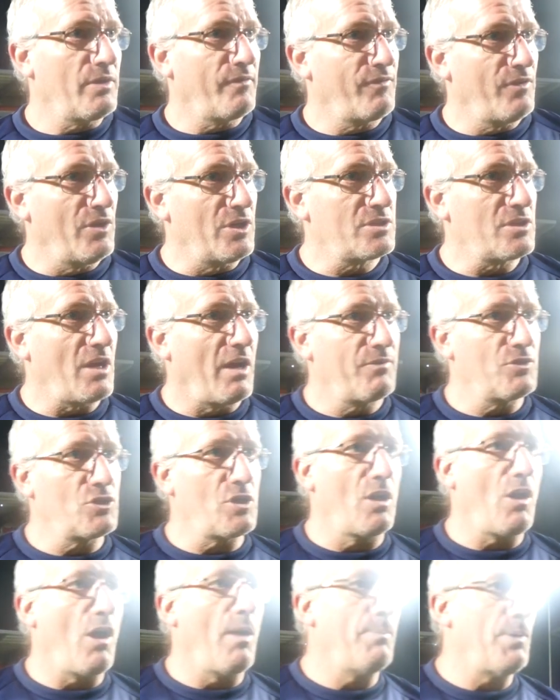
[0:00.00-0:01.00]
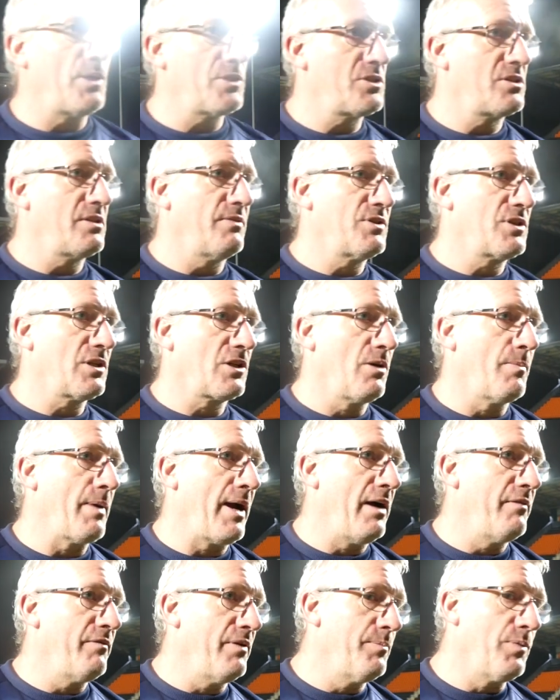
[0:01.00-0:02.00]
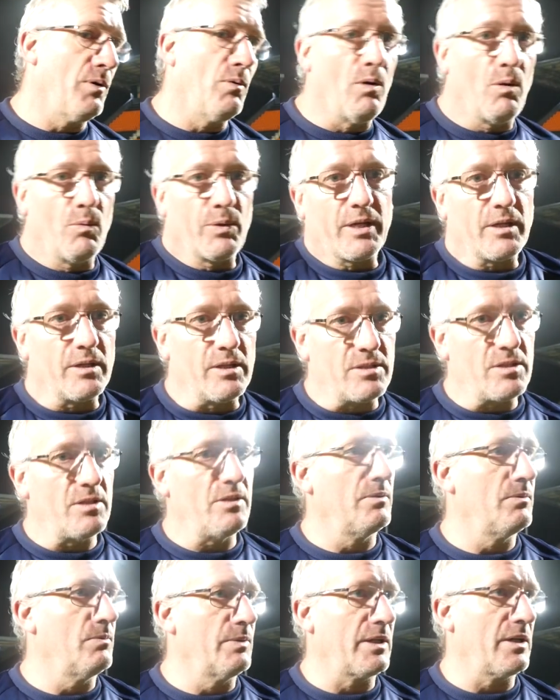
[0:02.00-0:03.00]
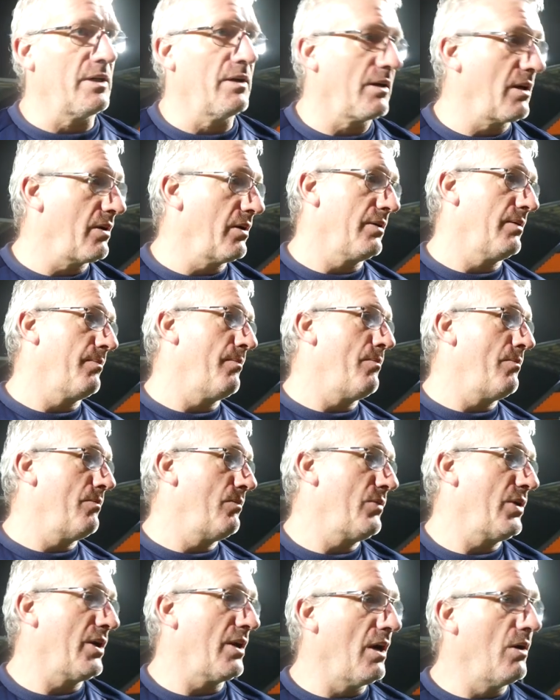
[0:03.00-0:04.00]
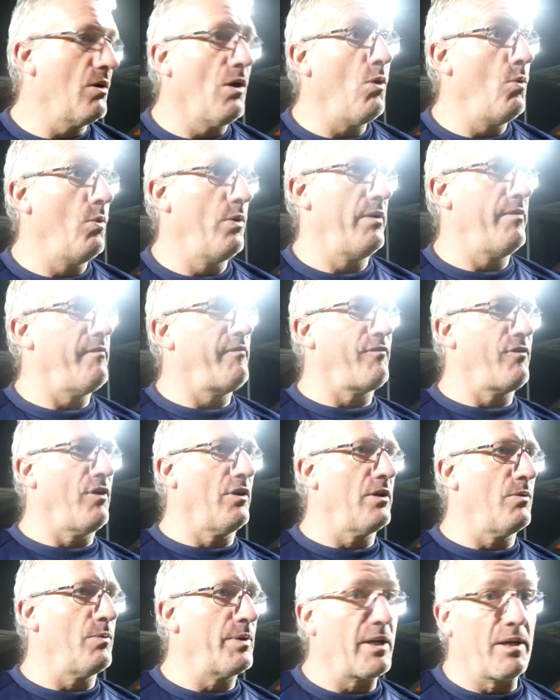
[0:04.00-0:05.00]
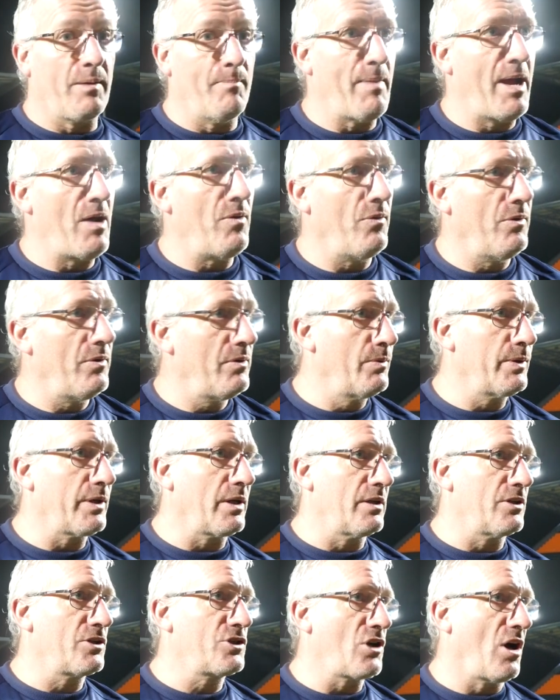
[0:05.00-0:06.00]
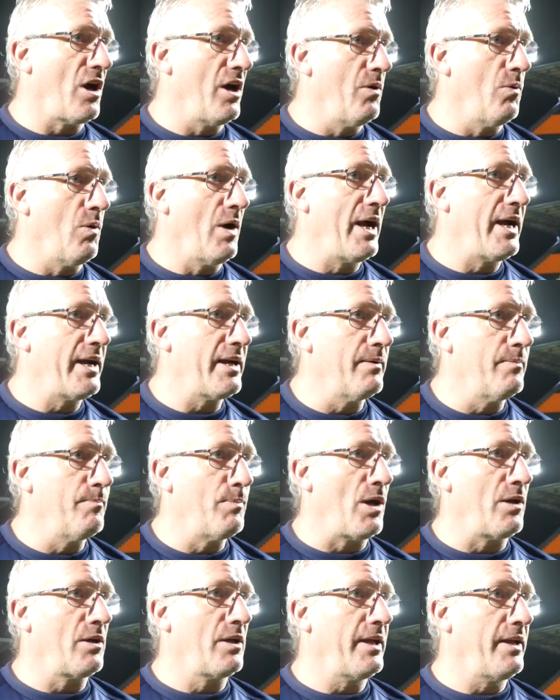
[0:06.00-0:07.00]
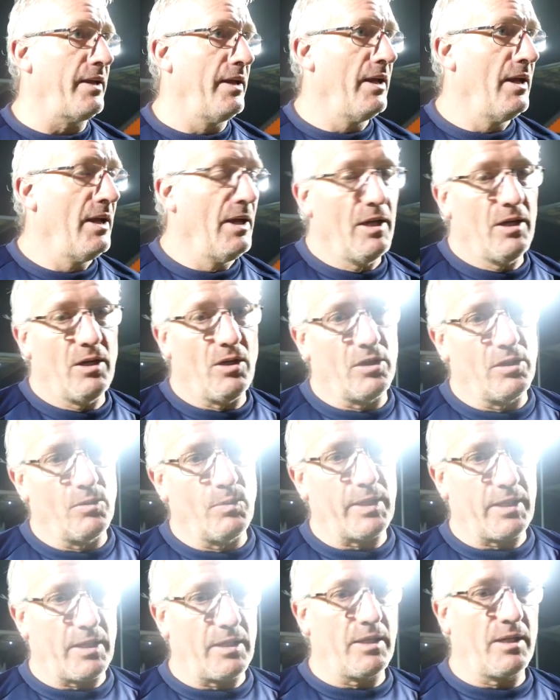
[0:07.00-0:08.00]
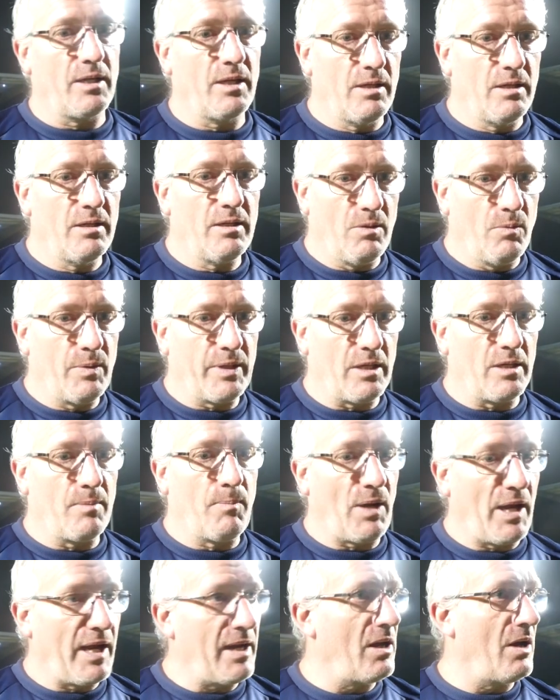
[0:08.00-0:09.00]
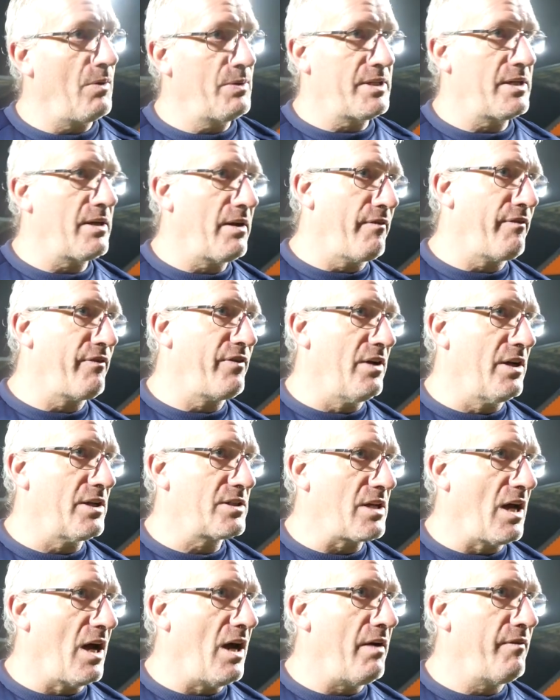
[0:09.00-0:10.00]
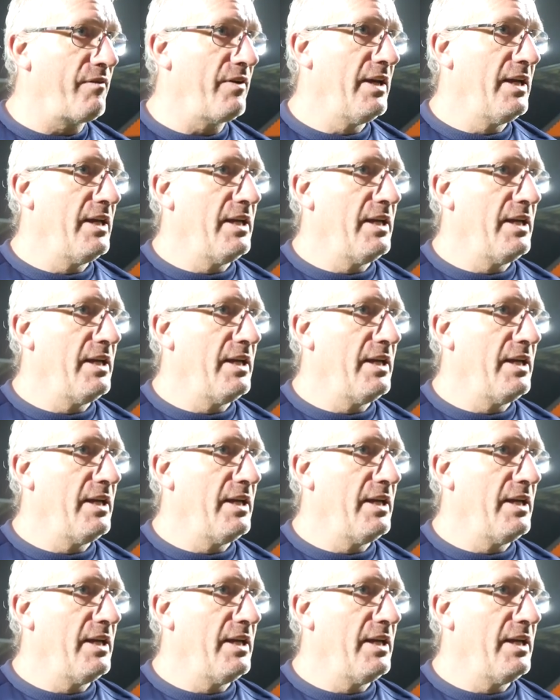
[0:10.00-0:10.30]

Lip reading: the first half, there's a lot of positives to come out of it. But what we're going to do, we're going to, you know, oh, we're in front, we're going to melt, we're going to shy away and bottle it. Mm. Or are we going to play like we did in the first half,